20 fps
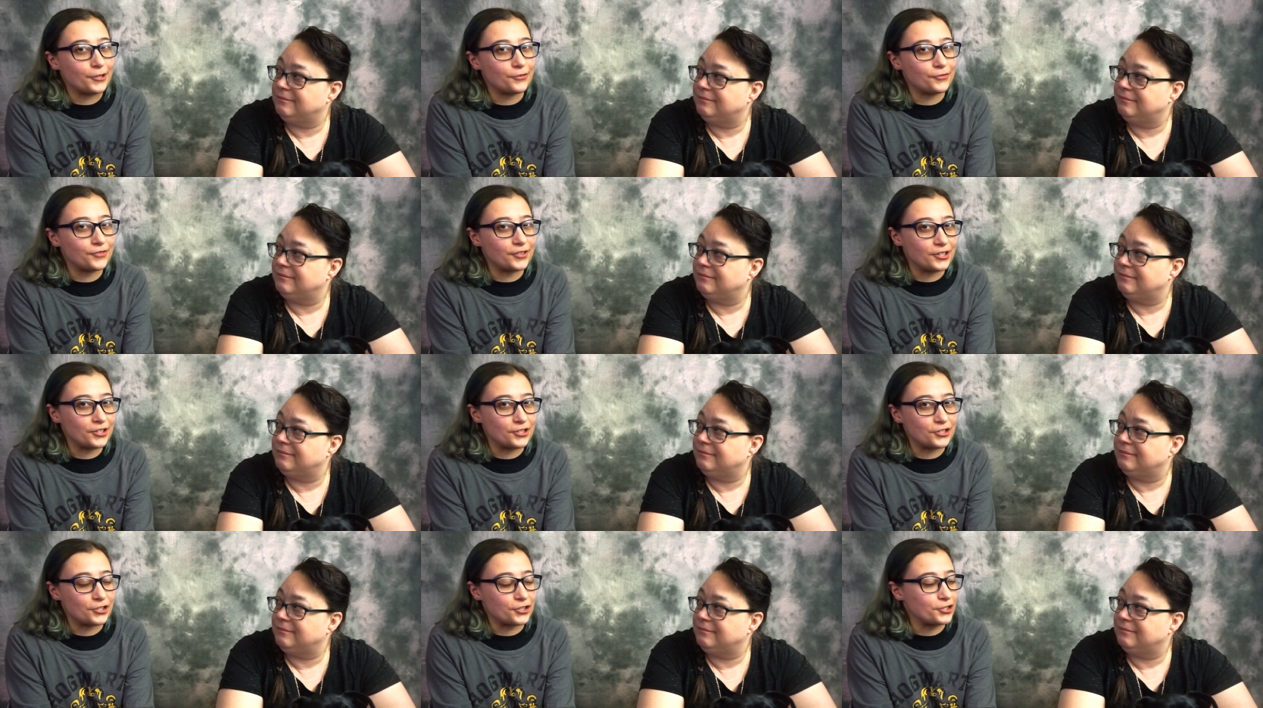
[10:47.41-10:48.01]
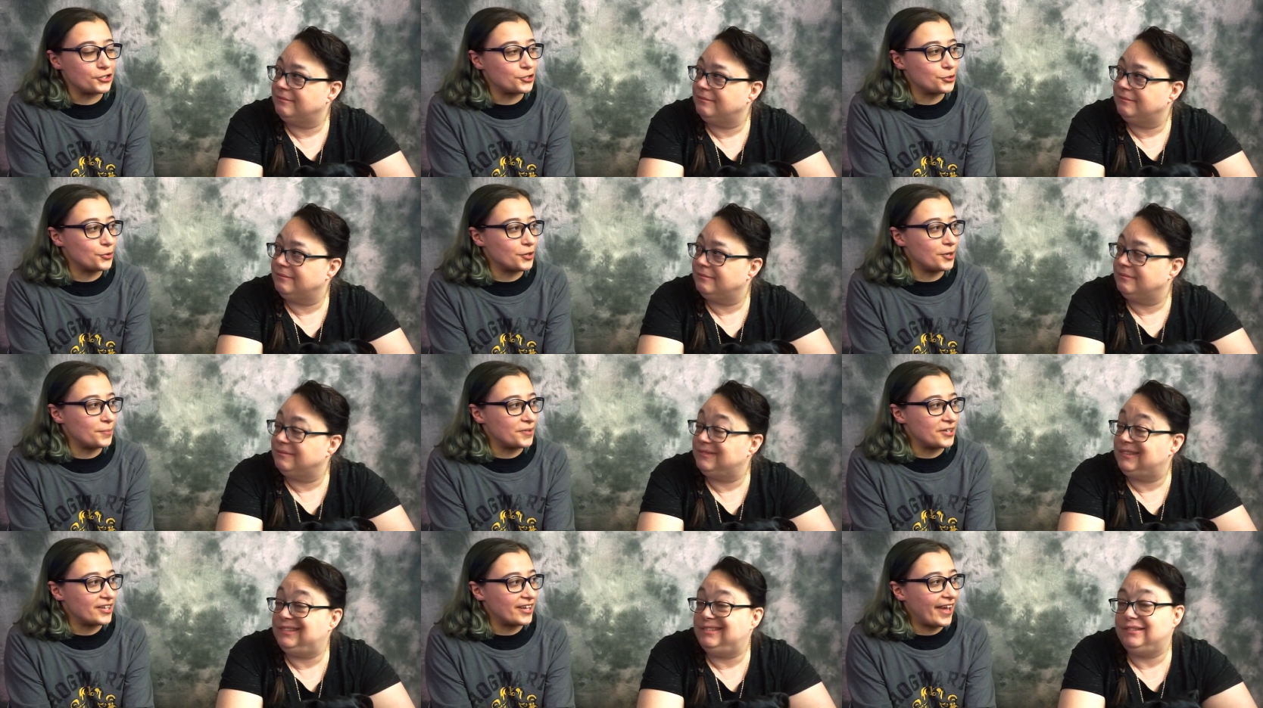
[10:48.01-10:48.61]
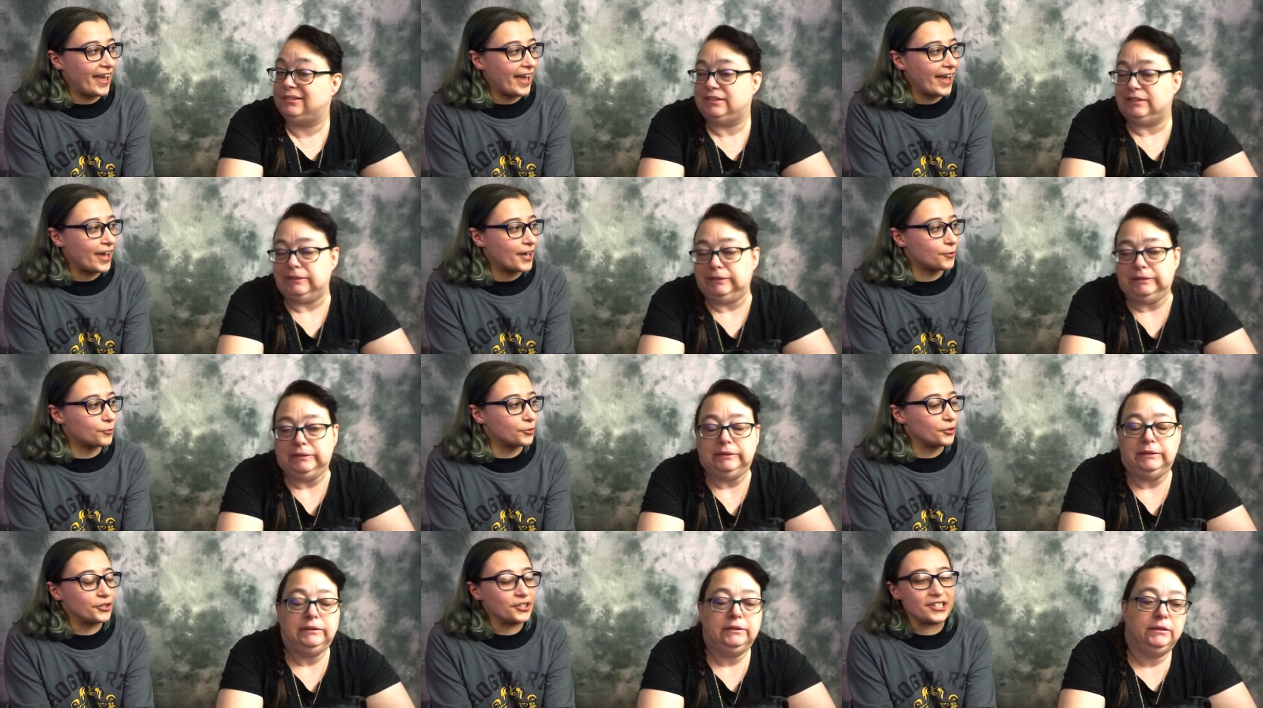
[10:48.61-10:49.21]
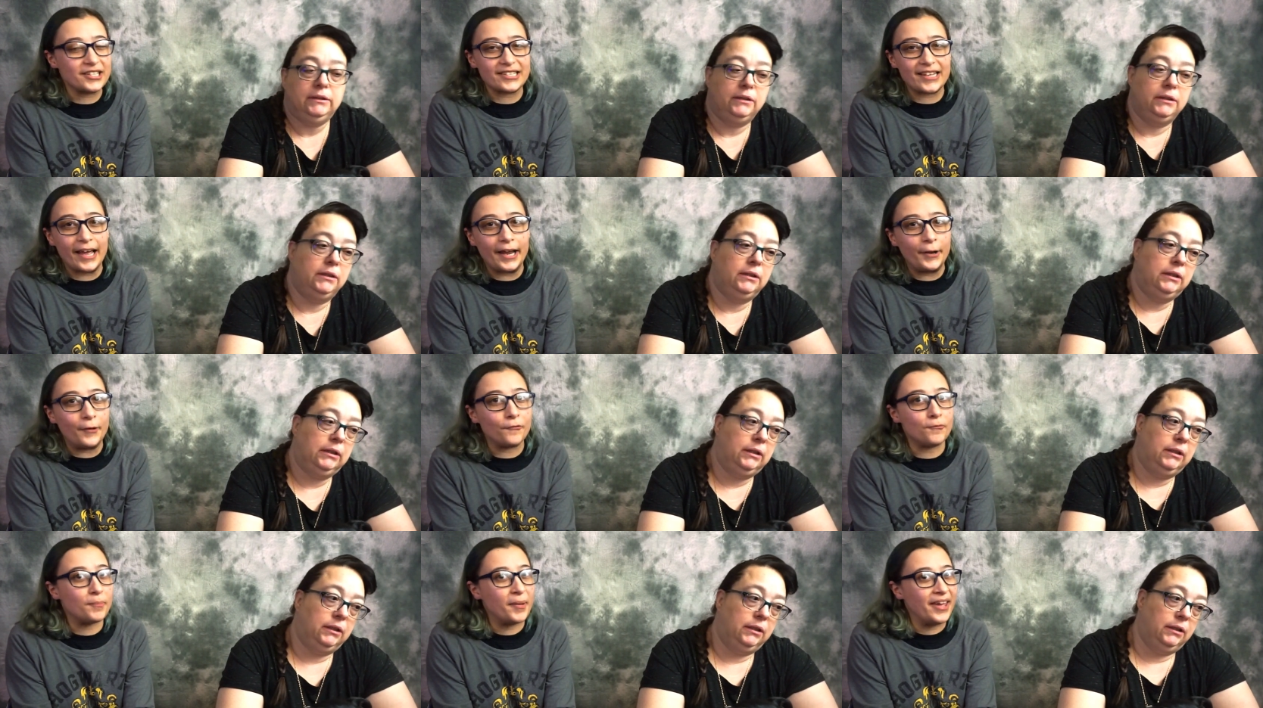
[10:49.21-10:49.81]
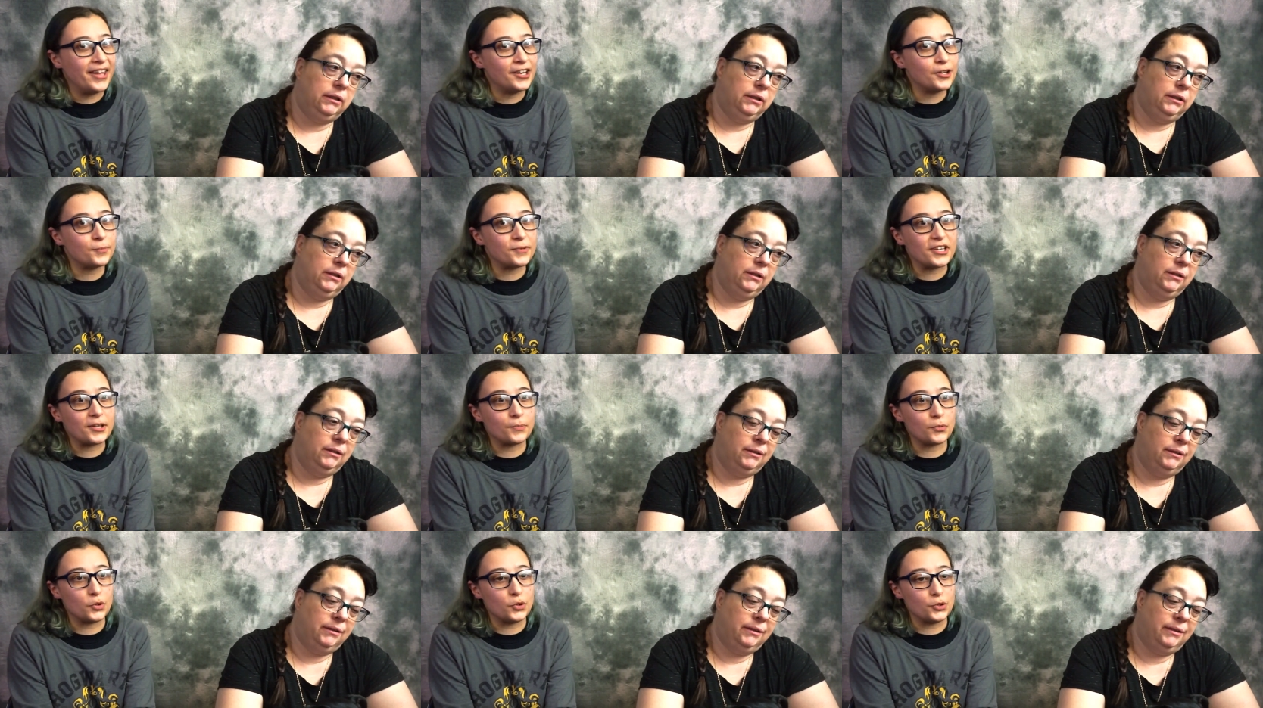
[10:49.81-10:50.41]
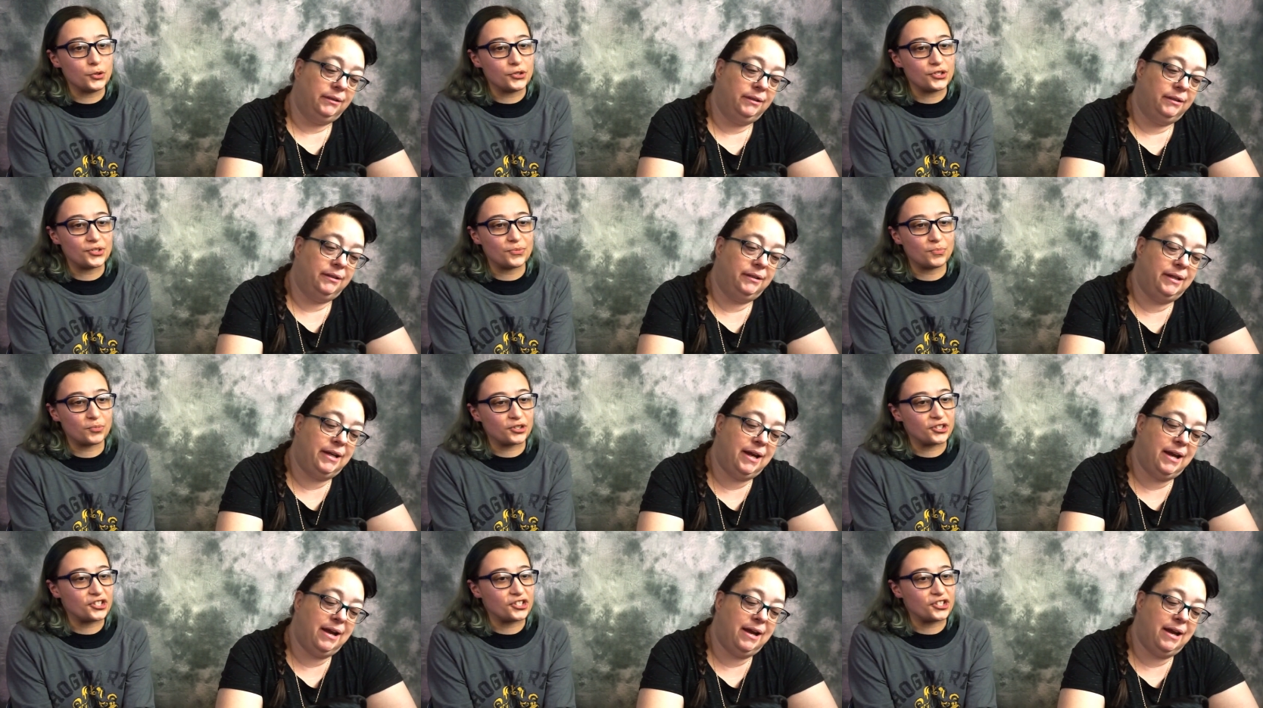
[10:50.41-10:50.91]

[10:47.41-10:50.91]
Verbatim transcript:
Speaker 1: feature to him. He can really just kind of bend people's yeah,